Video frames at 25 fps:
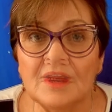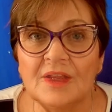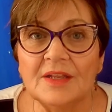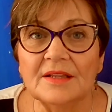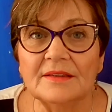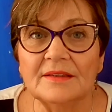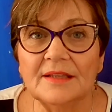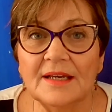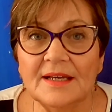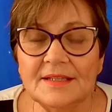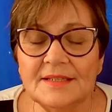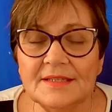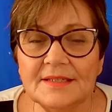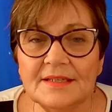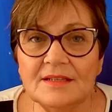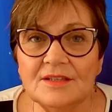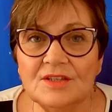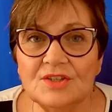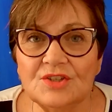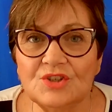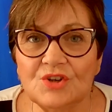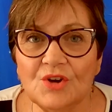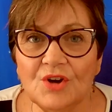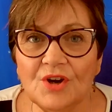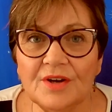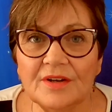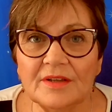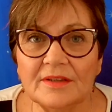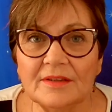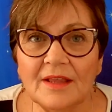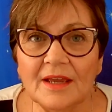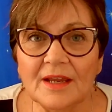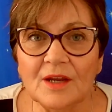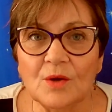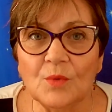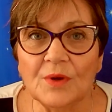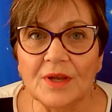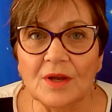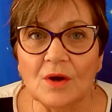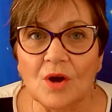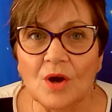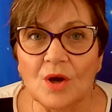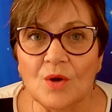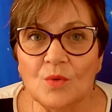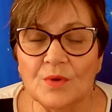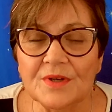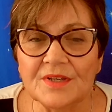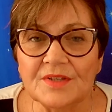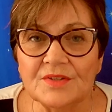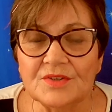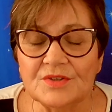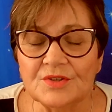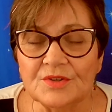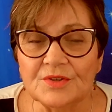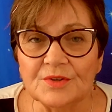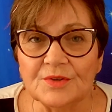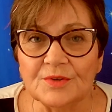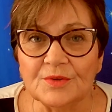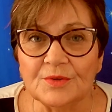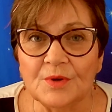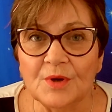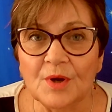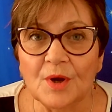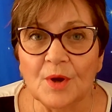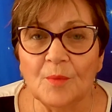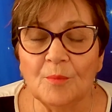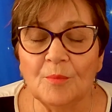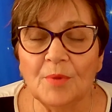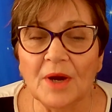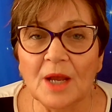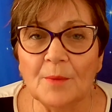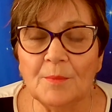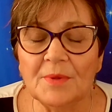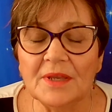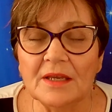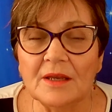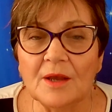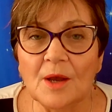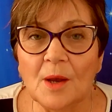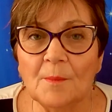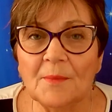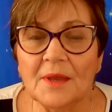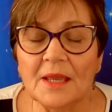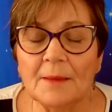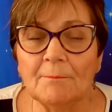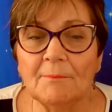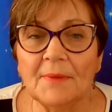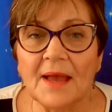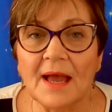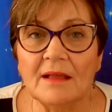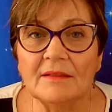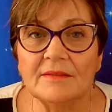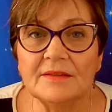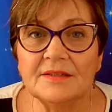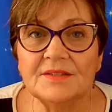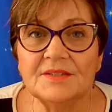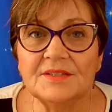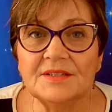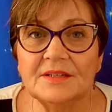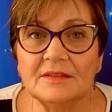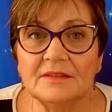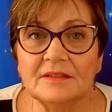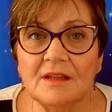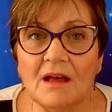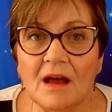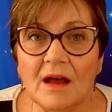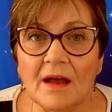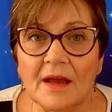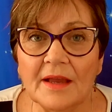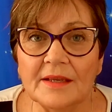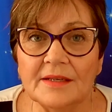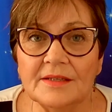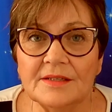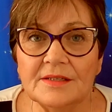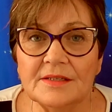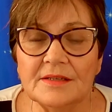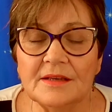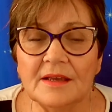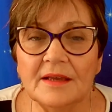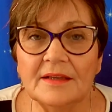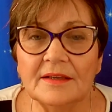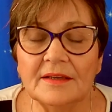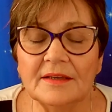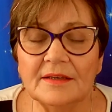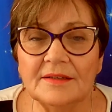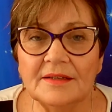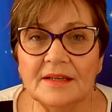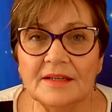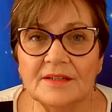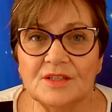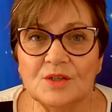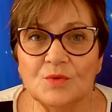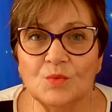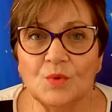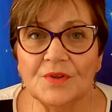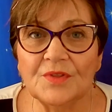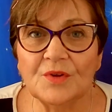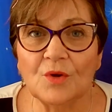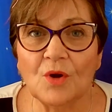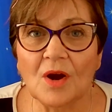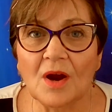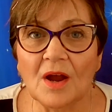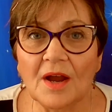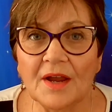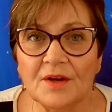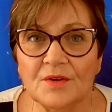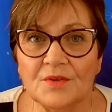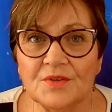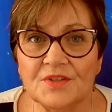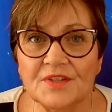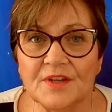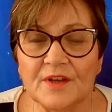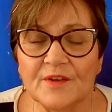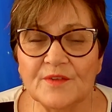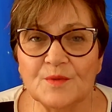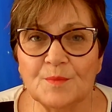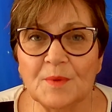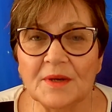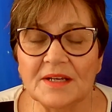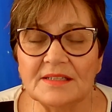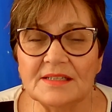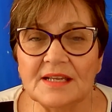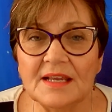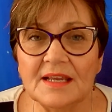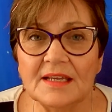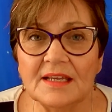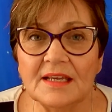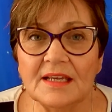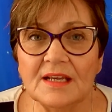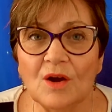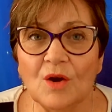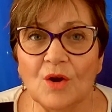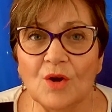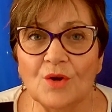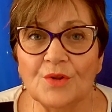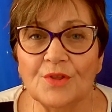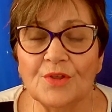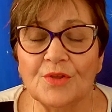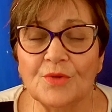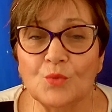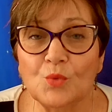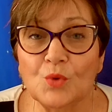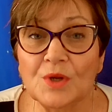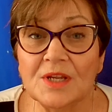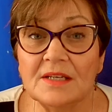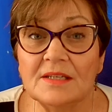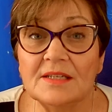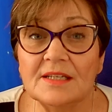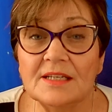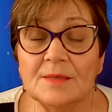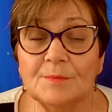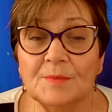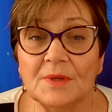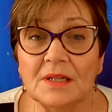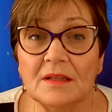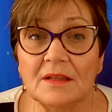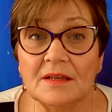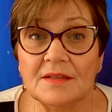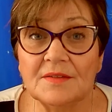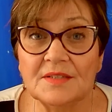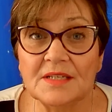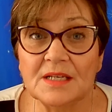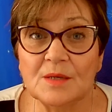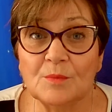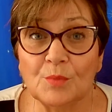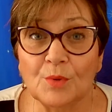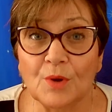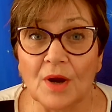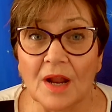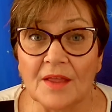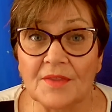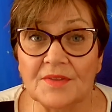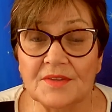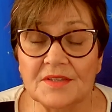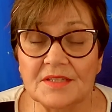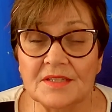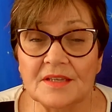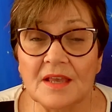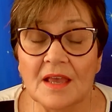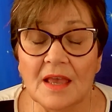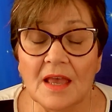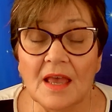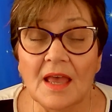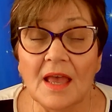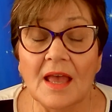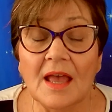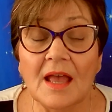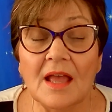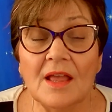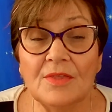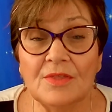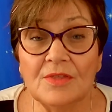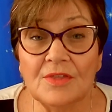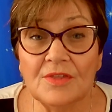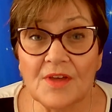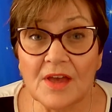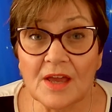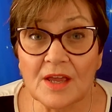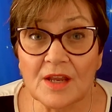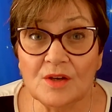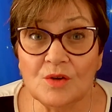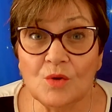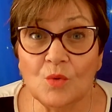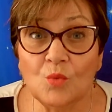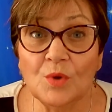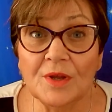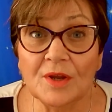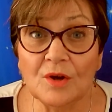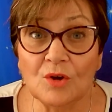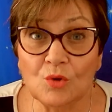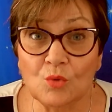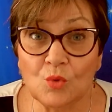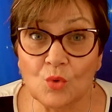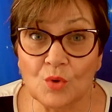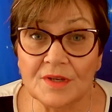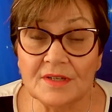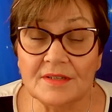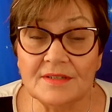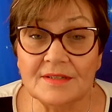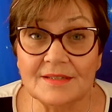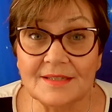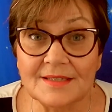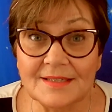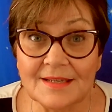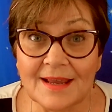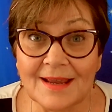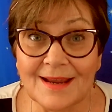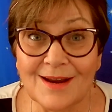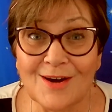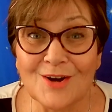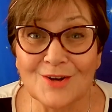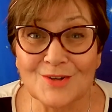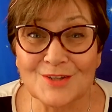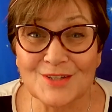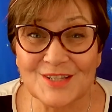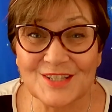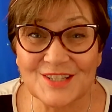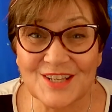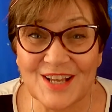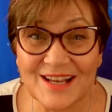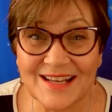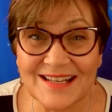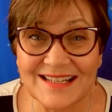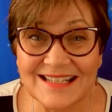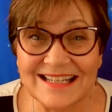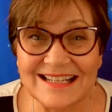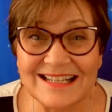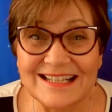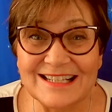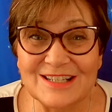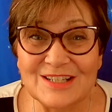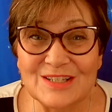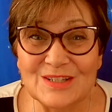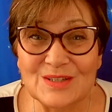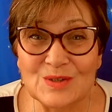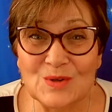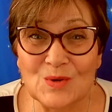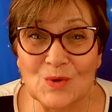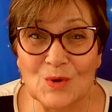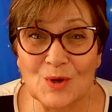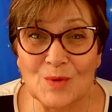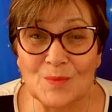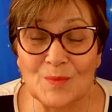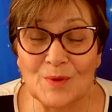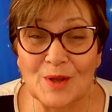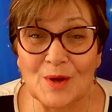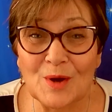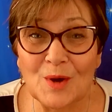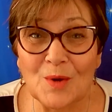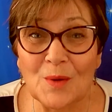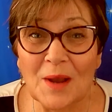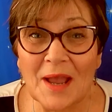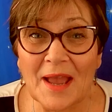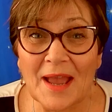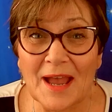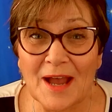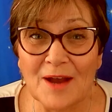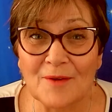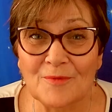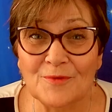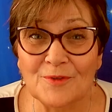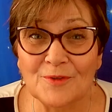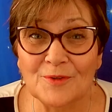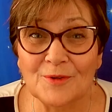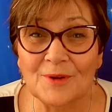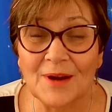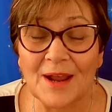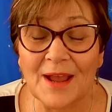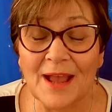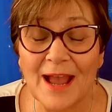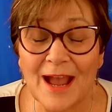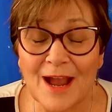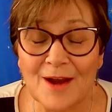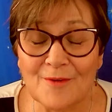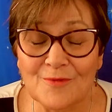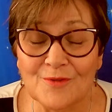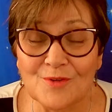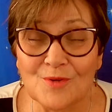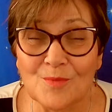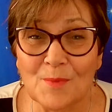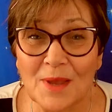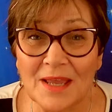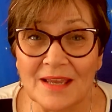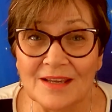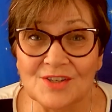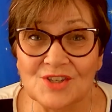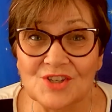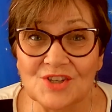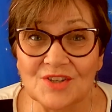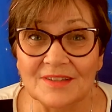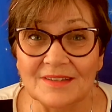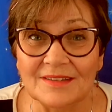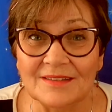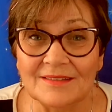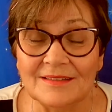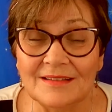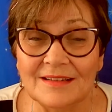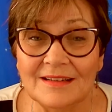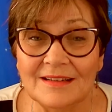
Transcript: Let's get started like we always do by becoming balanced, aligned, and connected with our higher selves by taking our 3 deep cleansing breaths. And then we are going to say our Sun and Scorpio affirmation.